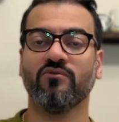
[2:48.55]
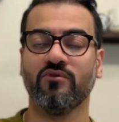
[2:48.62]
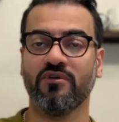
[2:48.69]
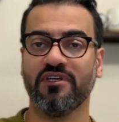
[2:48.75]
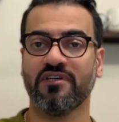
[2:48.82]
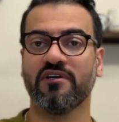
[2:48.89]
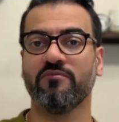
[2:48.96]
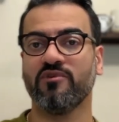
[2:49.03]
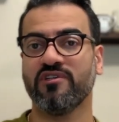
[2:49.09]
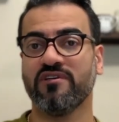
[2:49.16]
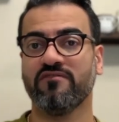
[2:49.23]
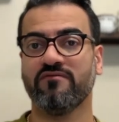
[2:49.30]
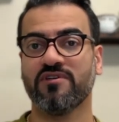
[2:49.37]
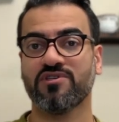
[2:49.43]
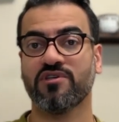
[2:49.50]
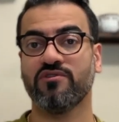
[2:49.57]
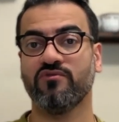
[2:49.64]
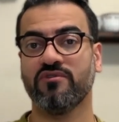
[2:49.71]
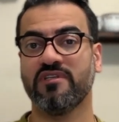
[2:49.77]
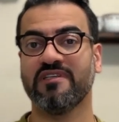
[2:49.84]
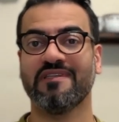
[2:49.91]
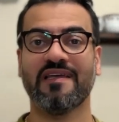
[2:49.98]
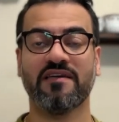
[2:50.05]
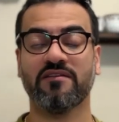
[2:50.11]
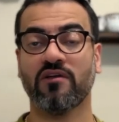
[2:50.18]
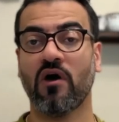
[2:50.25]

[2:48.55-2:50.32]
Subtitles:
Or in computer vision, you detect